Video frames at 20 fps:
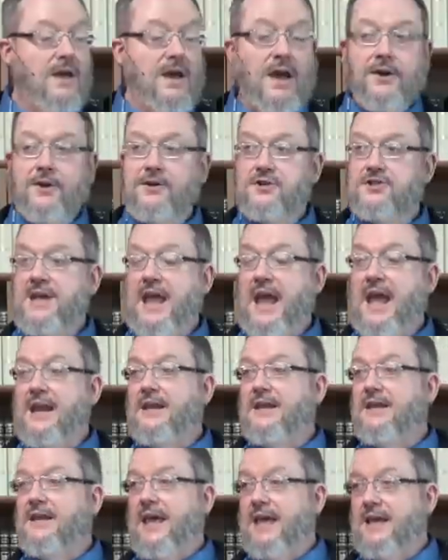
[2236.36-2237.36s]

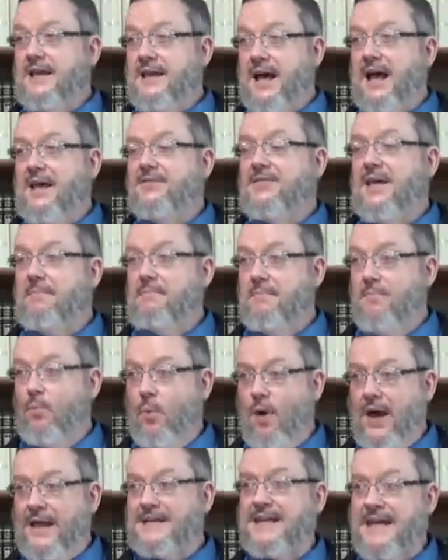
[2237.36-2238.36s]
understanding a God that
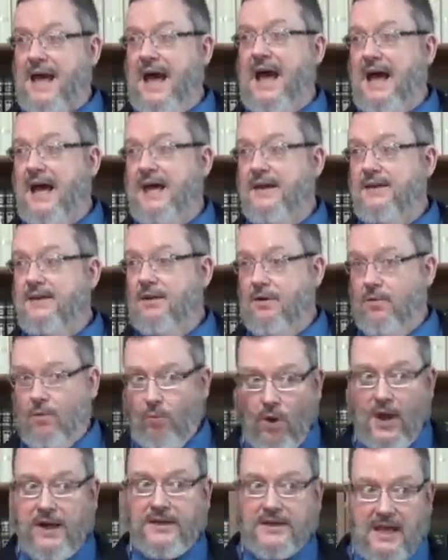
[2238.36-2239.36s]
one God,
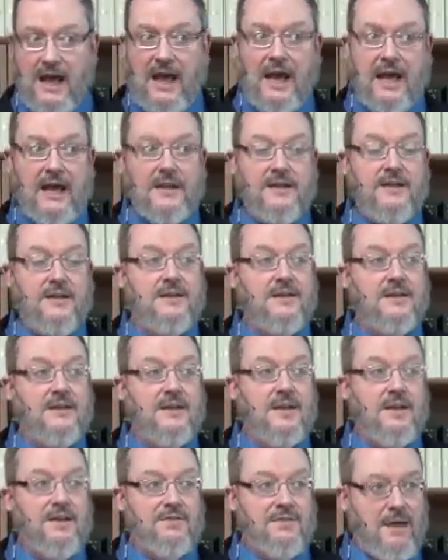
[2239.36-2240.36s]
one God
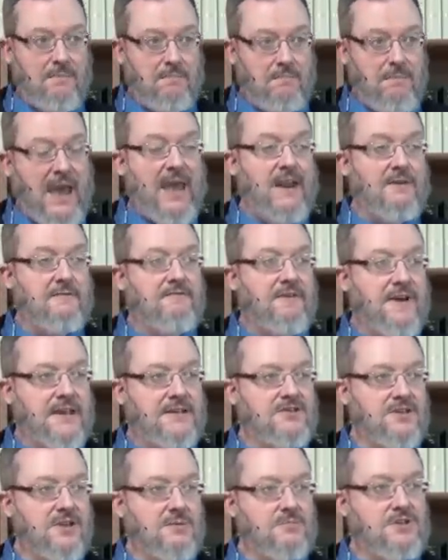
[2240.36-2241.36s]
that
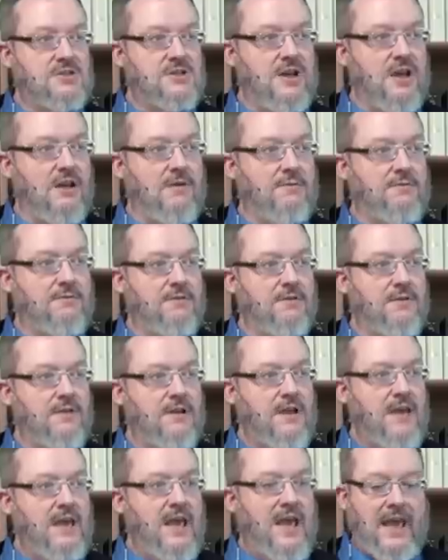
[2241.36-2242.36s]
manifests himself
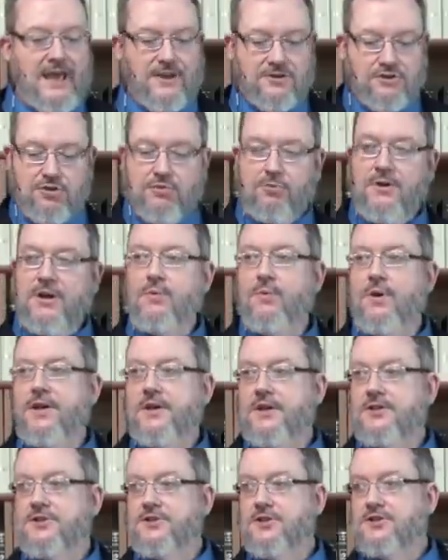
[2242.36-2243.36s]
as three
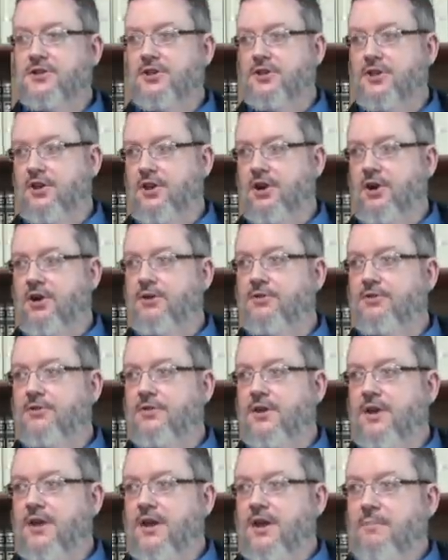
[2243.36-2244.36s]
witnesses in the
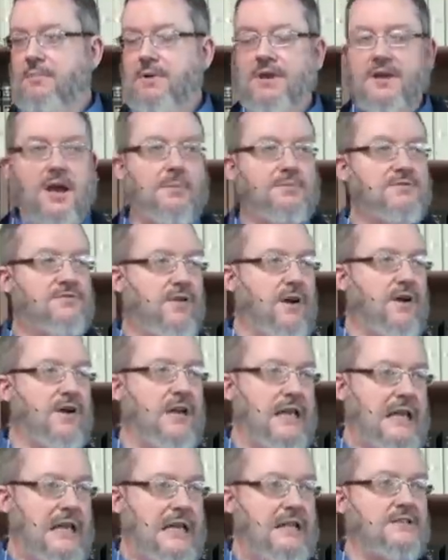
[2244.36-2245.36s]
earth becomes very
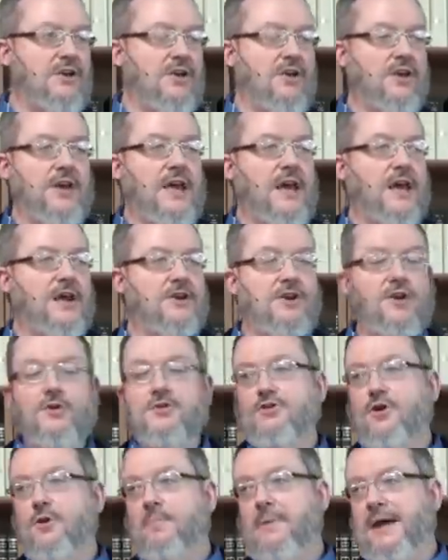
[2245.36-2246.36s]
easy. All you got to do
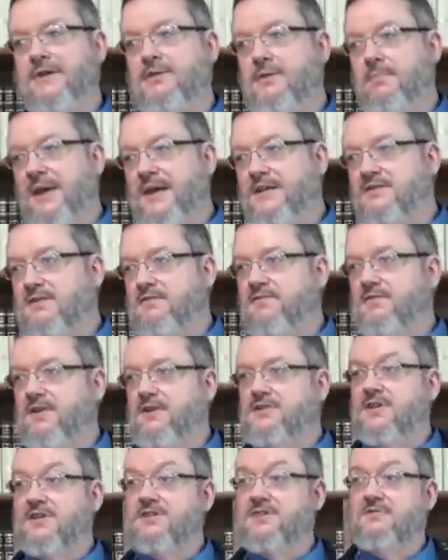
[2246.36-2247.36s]
is go back to basic
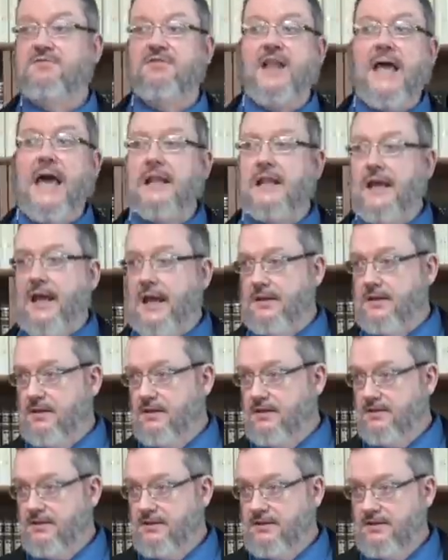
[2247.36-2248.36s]
physics and flatland
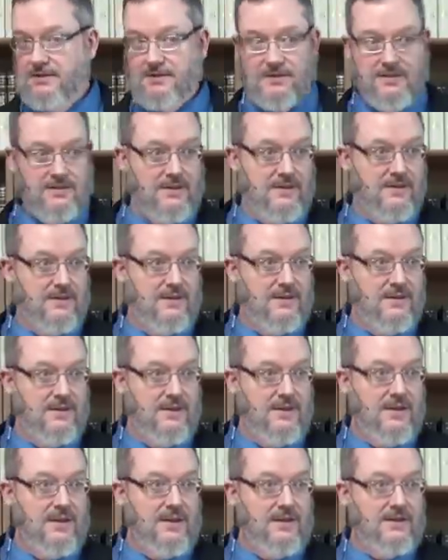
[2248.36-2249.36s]

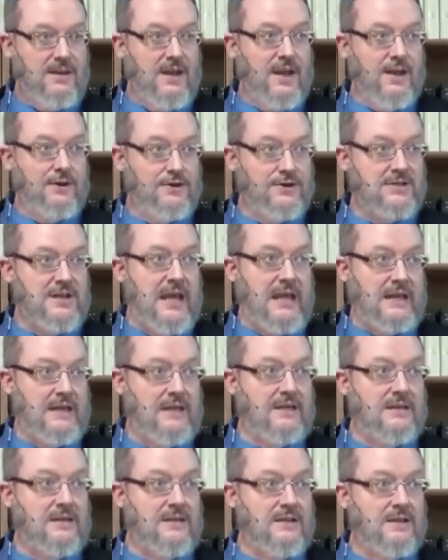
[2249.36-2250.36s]
to understand
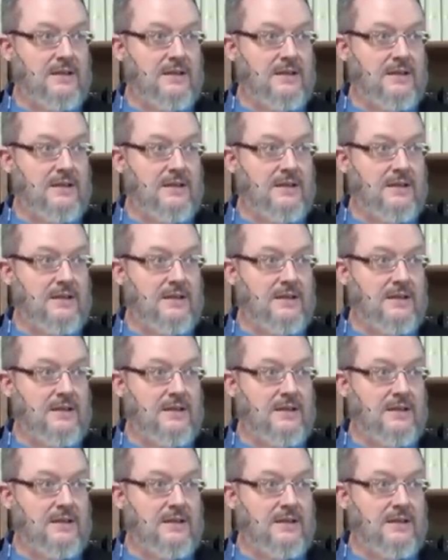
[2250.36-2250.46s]
it.